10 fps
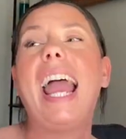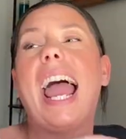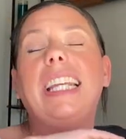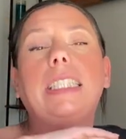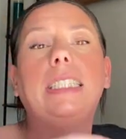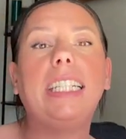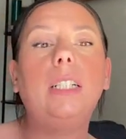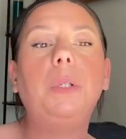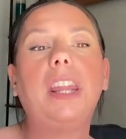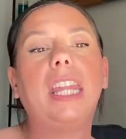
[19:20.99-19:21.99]
and
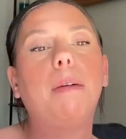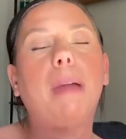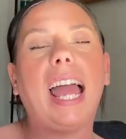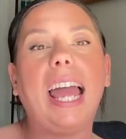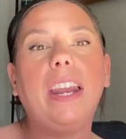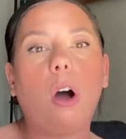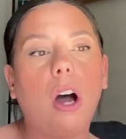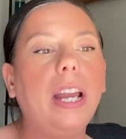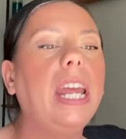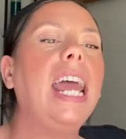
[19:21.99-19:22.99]
deal with them head
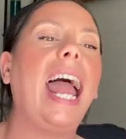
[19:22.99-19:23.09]
on